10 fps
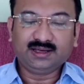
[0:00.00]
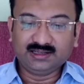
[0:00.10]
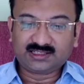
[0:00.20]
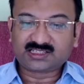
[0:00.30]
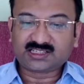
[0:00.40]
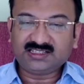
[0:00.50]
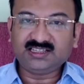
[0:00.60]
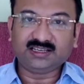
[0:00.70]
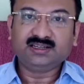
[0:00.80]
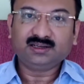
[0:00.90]
in
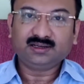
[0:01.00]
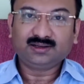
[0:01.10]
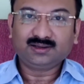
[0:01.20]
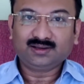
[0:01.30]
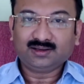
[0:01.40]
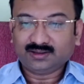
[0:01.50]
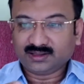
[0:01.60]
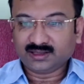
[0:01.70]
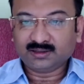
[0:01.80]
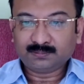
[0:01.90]
studying
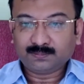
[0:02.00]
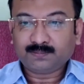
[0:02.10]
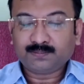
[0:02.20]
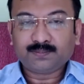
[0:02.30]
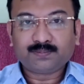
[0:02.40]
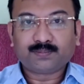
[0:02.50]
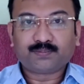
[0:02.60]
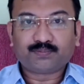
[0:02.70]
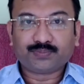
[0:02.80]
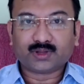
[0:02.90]
the
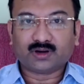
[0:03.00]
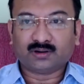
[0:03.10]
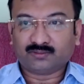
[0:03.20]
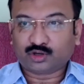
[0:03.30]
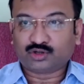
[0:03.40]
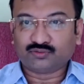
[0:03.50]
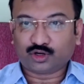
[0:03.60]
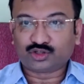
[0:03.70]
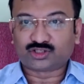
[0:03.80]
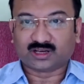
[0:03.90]

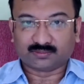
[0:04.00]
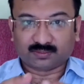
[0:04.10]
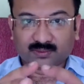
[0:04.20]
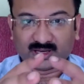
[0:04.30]
what to say?